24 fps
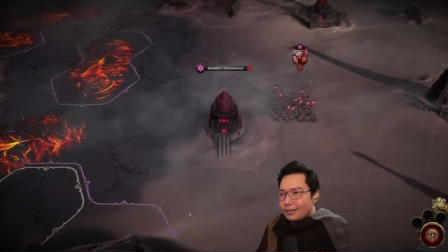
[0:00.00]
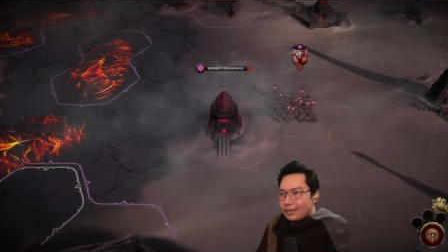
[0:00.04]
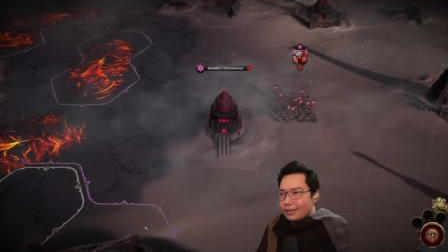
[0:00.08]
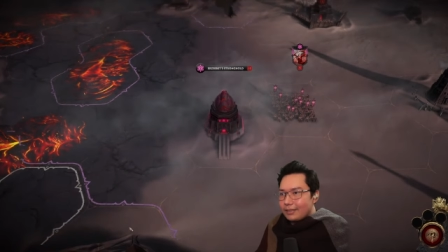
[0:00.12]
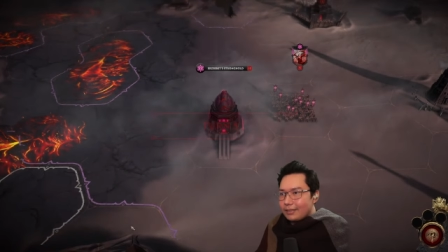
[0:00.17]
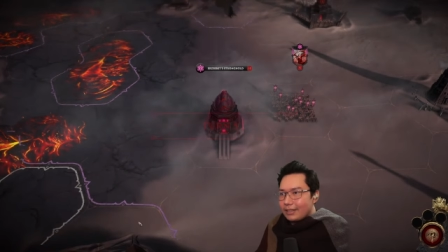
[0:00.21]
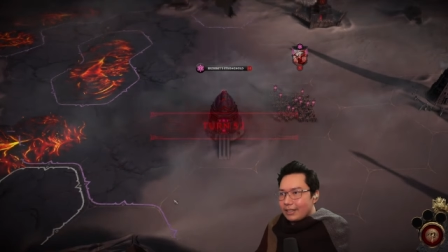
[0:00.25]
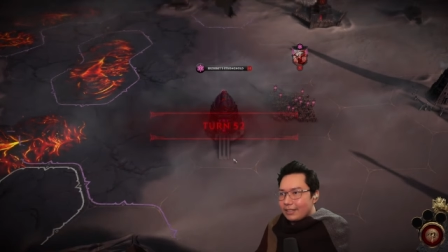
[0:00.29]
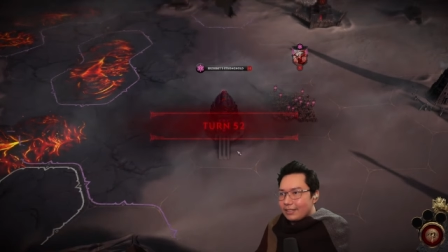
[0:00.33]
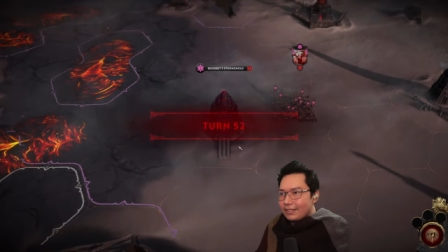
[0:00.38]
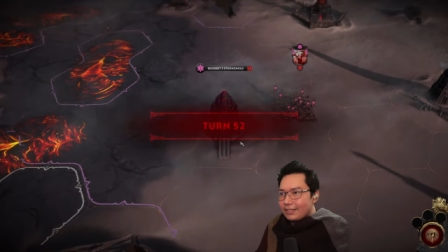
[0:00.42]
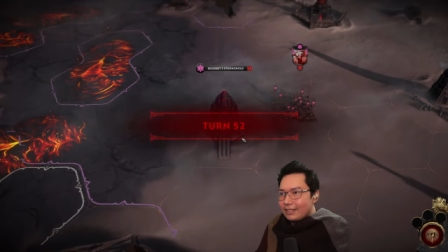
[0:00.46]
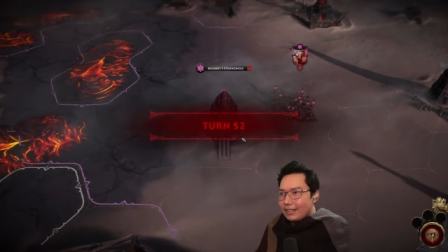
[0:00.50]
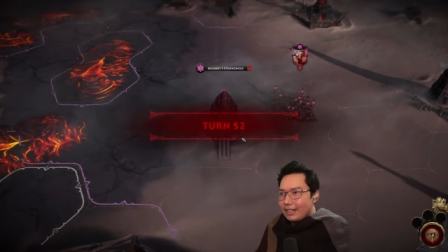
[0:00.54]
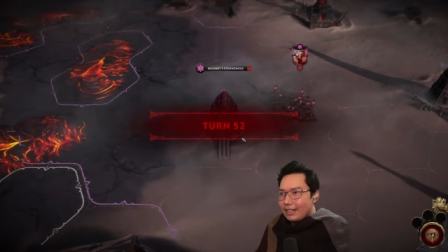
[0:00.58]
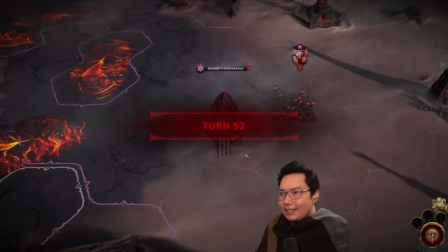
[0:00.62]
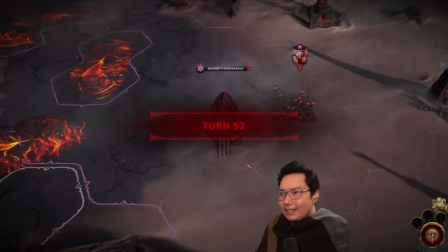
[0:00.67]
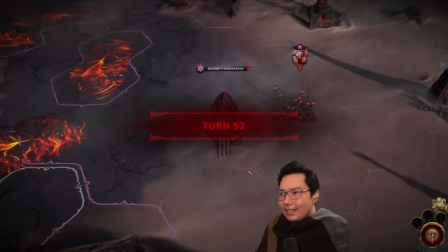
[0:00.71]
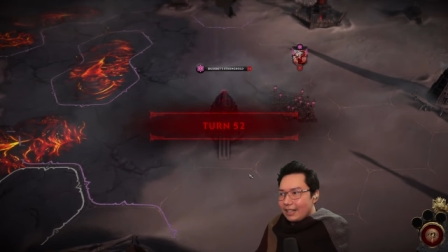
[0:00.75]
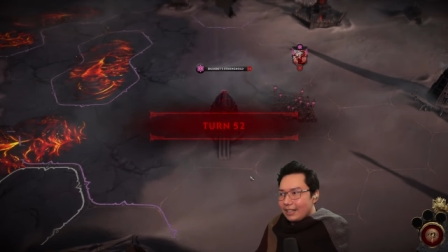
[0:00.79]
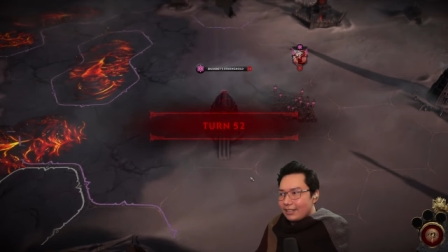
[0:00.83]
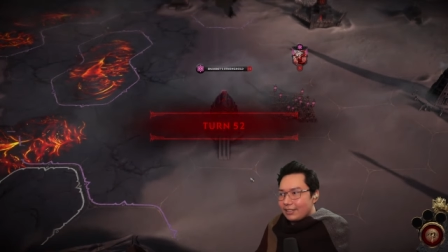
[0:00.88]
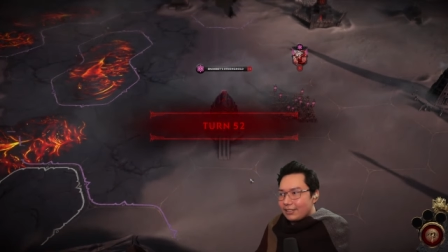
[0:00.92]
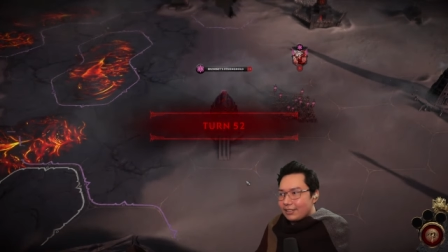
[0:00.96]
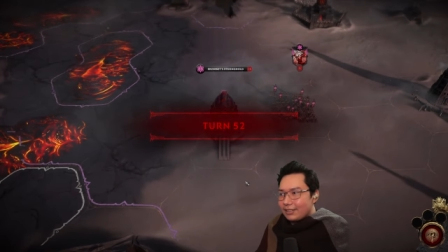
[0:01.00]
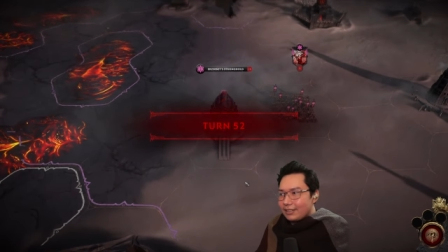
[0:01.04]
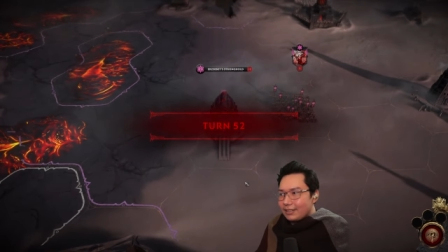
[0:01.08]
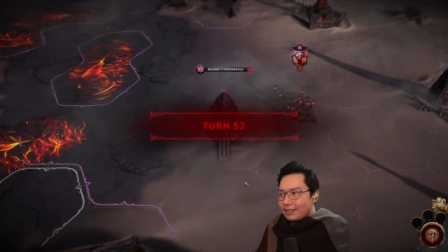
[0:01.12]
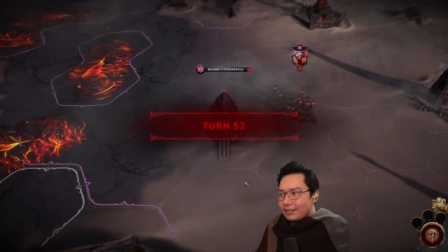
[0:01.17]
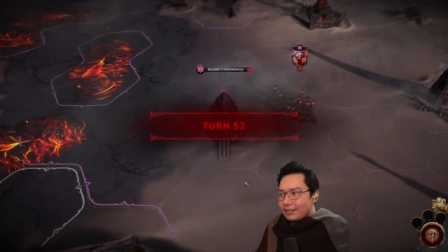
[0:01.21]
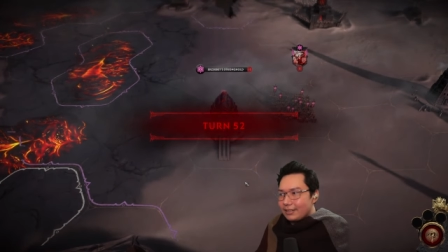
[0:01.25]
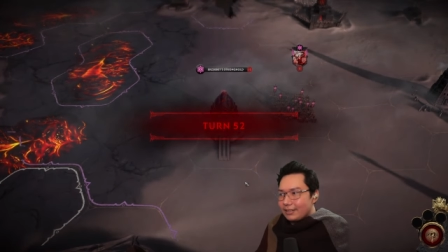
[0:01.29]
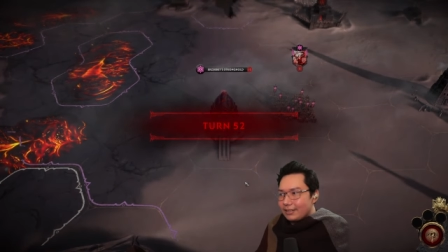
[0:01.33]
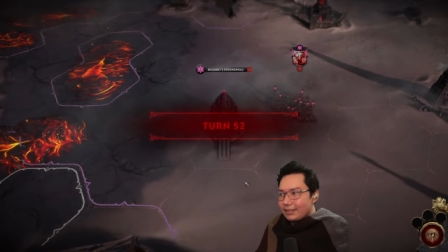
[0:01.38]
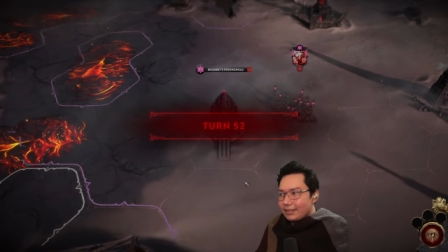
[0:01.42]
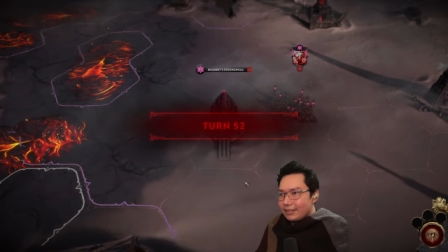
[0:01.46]
Okay, so that's
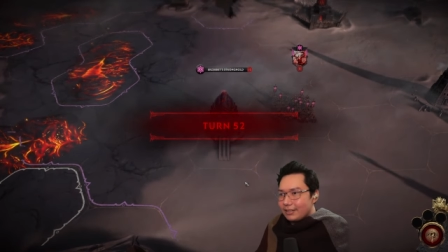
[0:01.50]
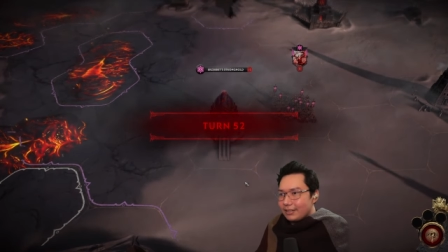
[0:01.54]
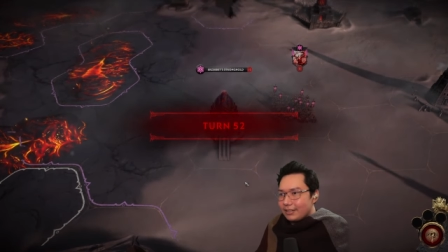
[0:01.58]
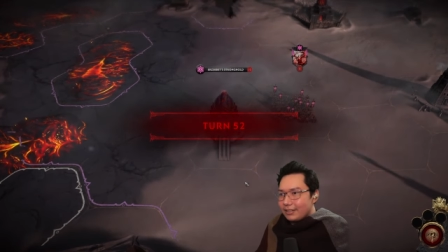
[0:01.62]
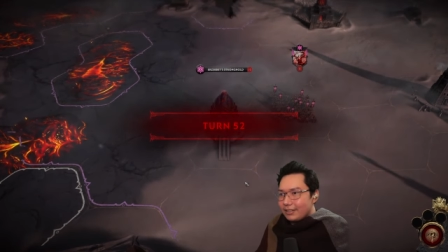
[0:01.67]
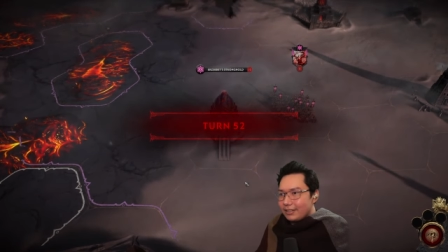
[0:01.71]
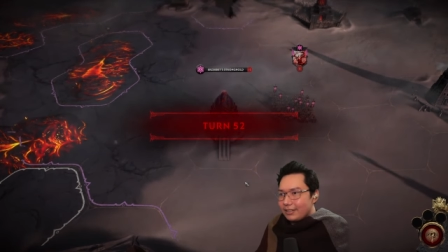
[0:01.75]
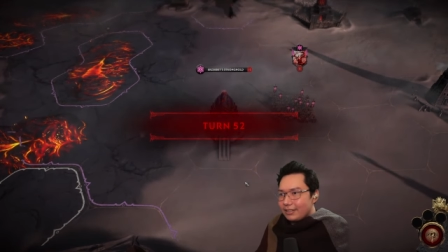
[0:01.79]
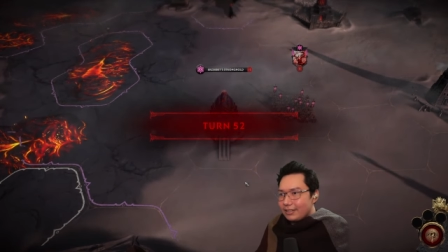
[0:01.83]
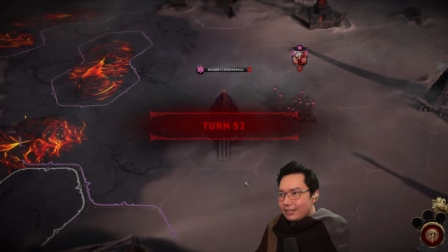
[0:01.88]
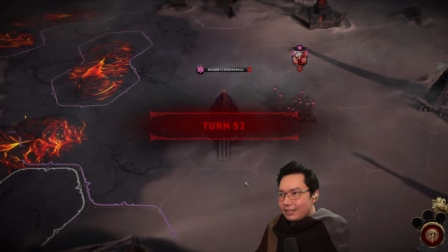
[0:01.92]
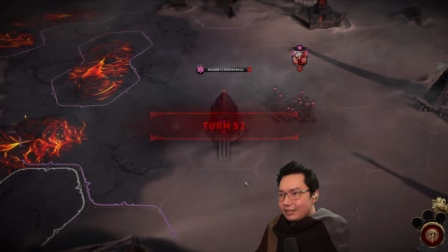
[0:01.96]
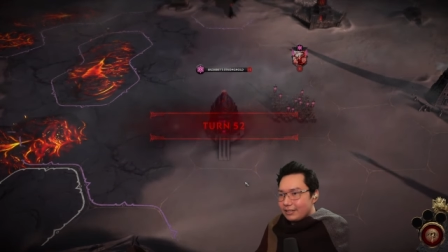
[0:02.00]
actually good.